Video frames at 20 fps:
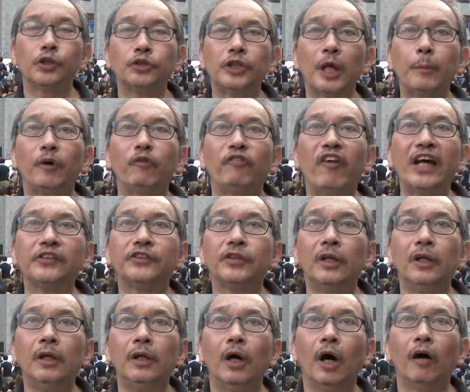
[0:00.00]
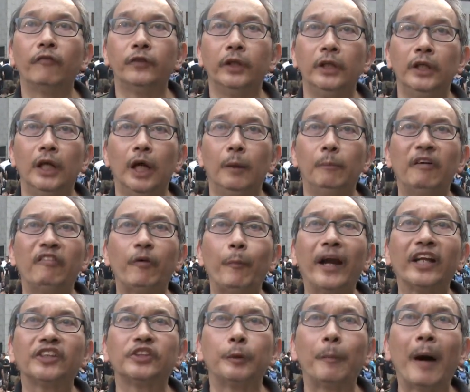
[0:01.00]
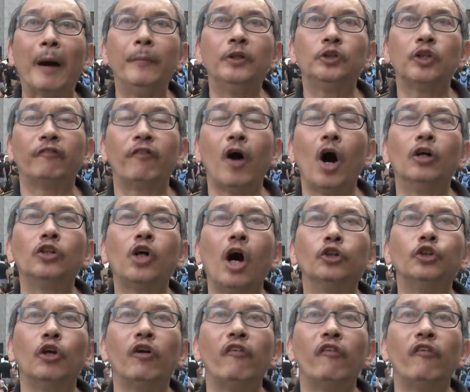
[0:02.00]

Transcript: associate professor of the mathematics department of Hong Kong